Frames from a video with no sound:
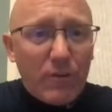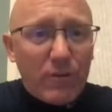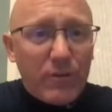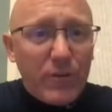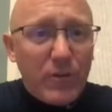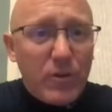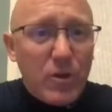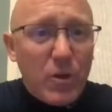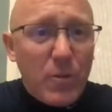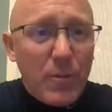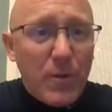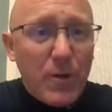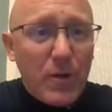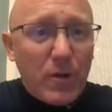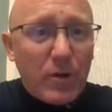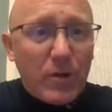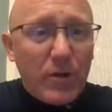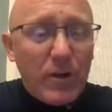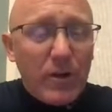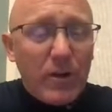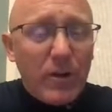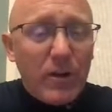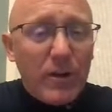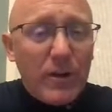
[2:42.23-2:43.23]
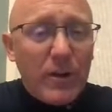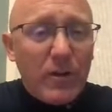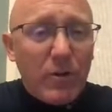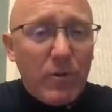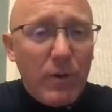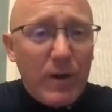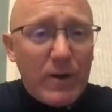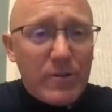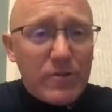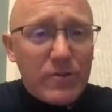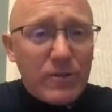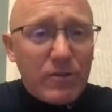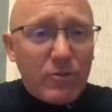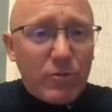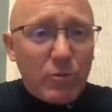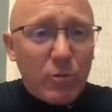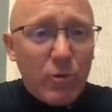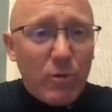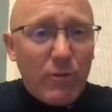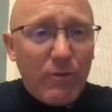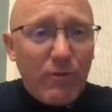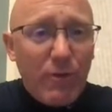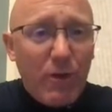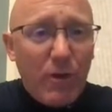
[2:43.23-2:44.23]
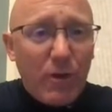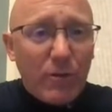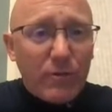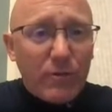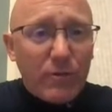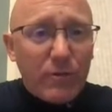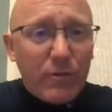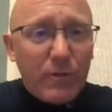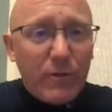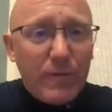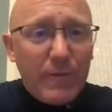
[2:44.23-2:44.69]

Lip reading: The numerical equation is true or false.